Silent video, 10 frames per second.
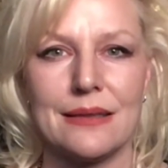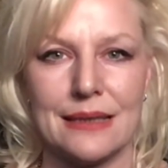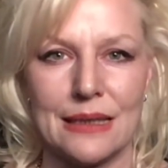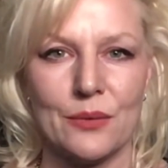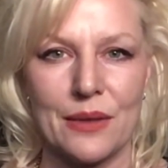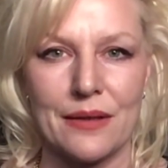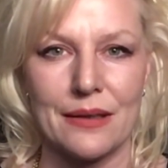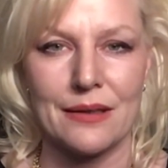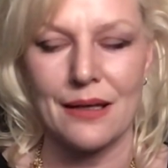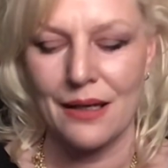to deal with
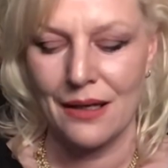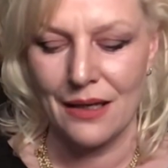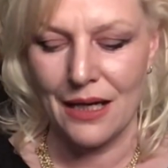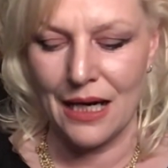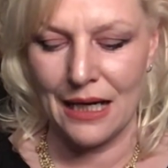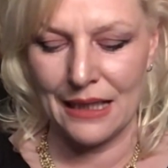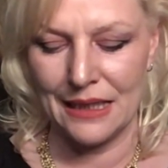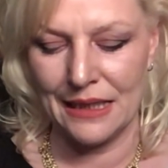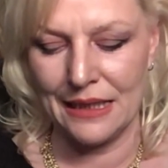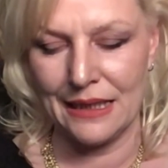it,
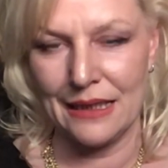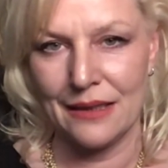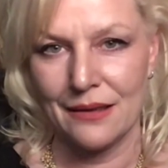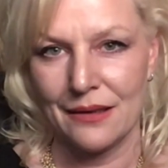i.e.,